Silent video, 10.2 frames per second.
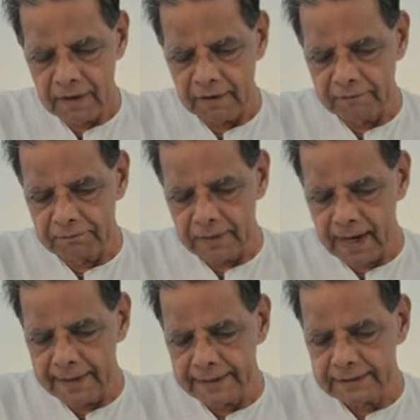If
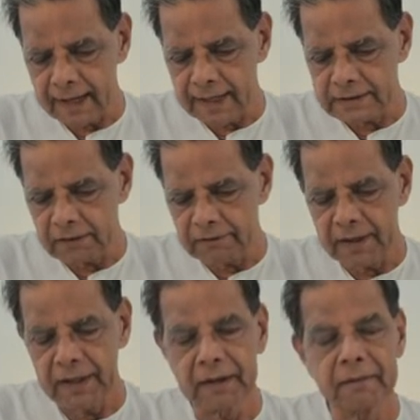mind is cast
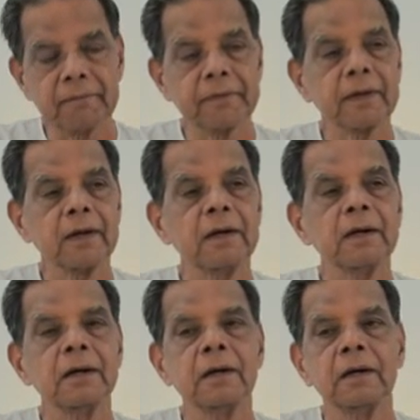away
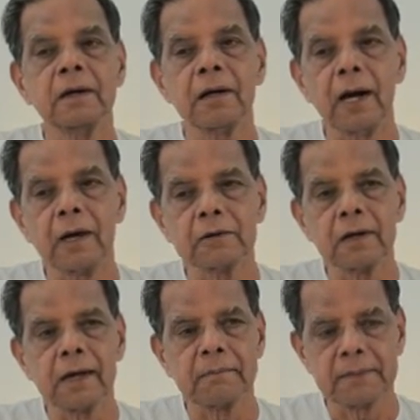into
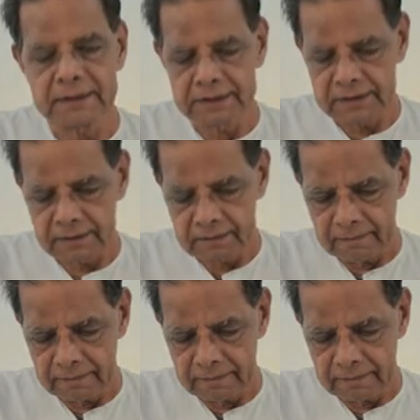the abyss.